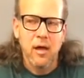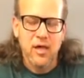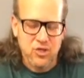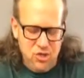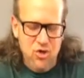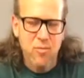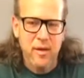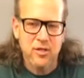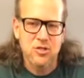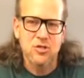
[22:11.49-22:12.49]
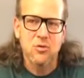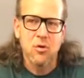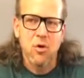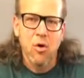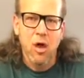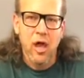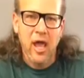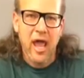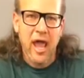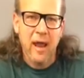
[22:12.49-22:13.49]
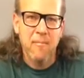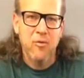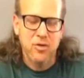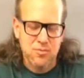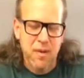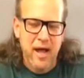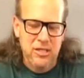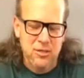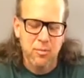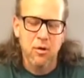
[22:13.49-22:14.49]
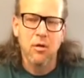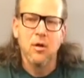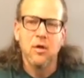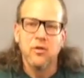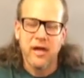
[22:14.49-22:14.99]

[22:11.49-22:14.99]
as humans and be responsible.